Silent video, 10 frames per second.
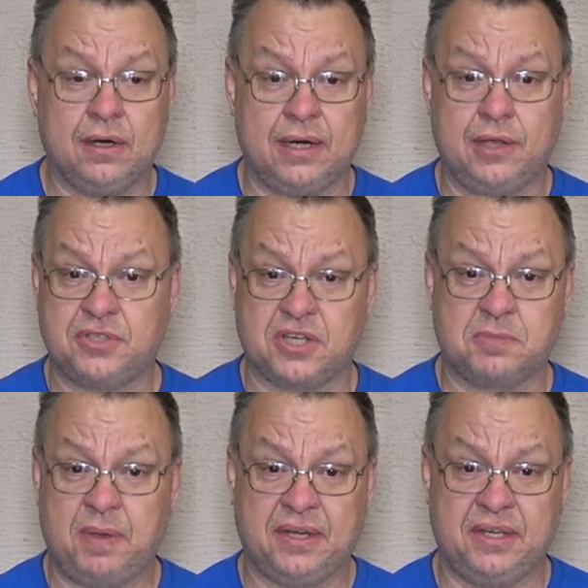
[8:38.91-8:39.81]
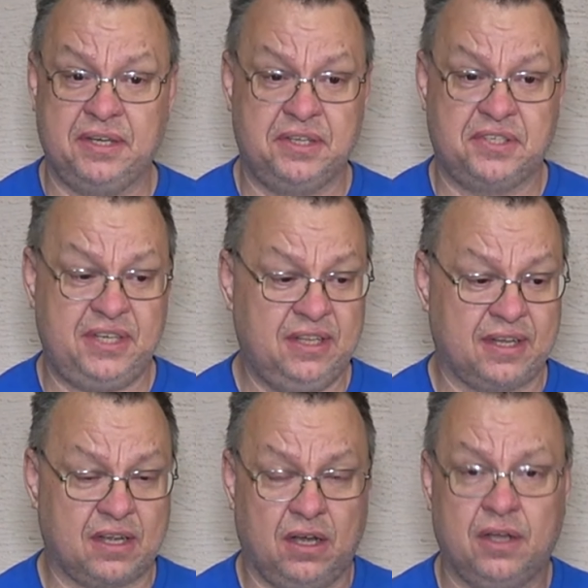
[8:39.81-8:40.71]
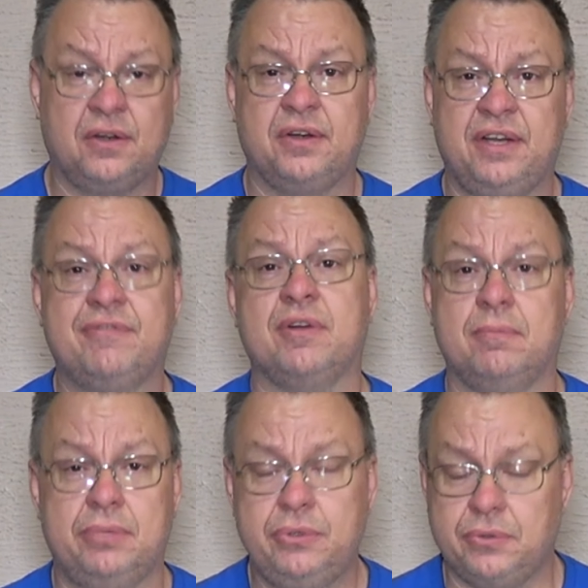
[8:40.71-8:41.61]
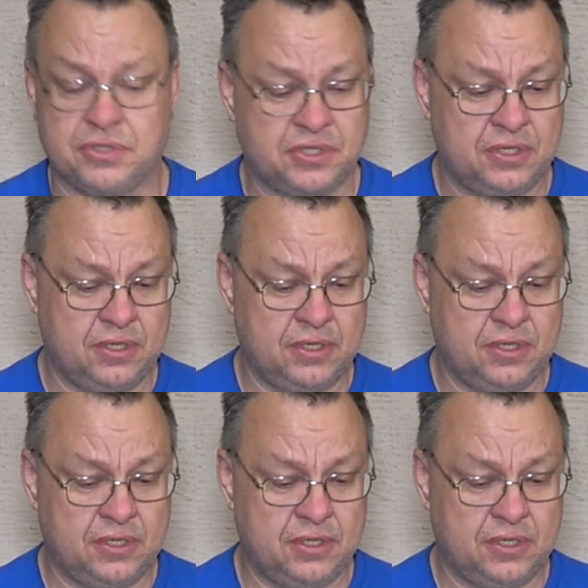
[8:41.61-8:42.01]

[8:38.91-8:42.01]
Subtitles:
and I was expecting to see like 100 different boots.